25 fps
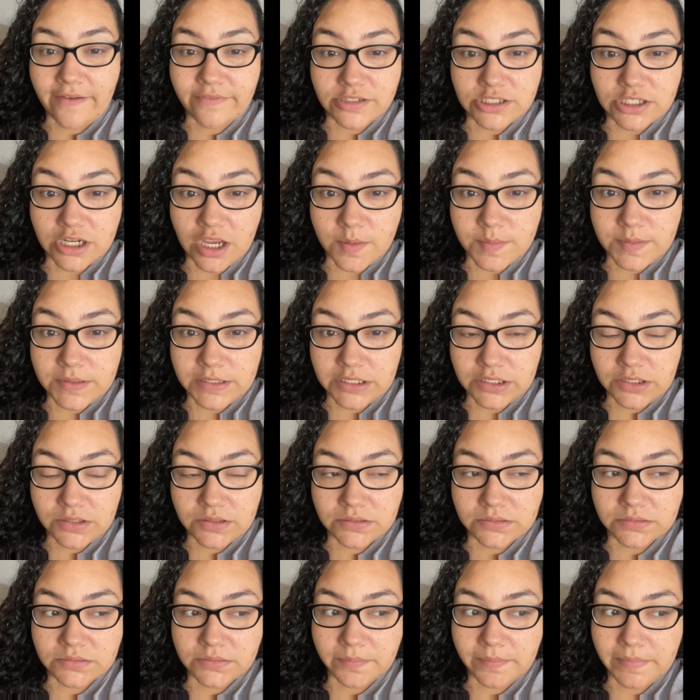a job still
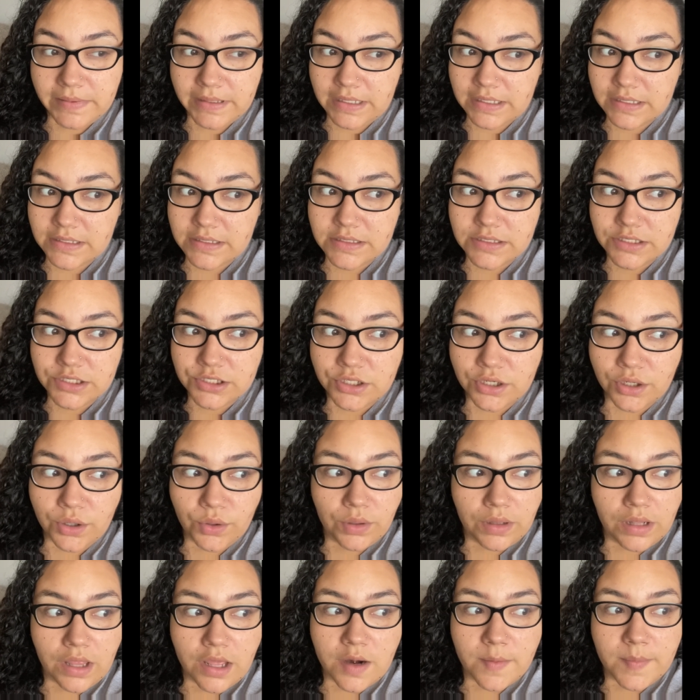because, you know, a
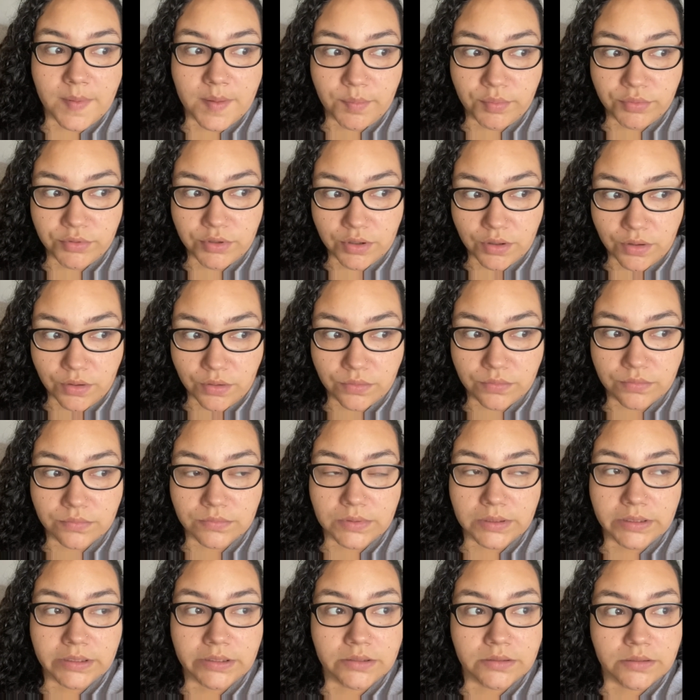lot of people don't,
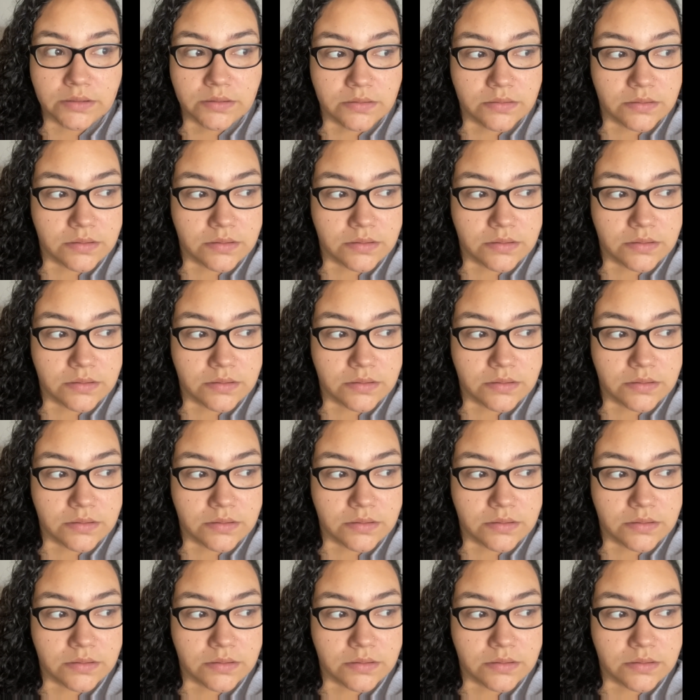and